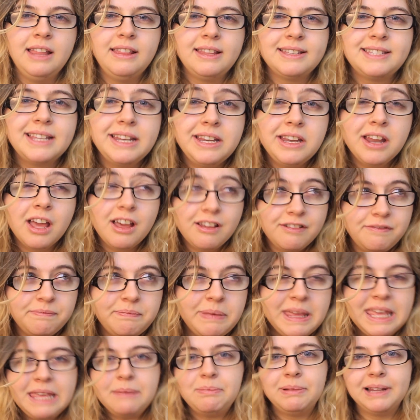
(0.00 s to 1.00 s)
there's enough
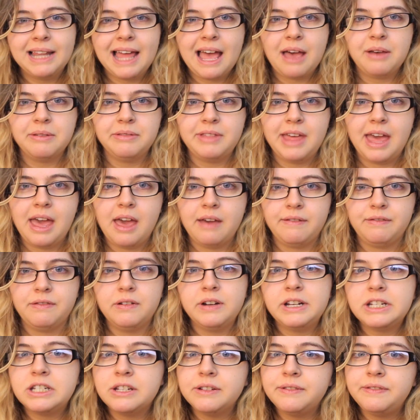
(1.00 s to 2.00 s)
people out there
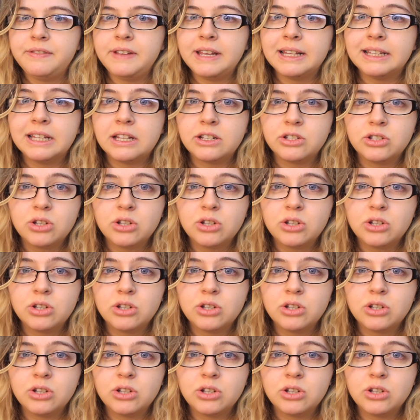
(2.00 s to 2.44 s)
for it to feel a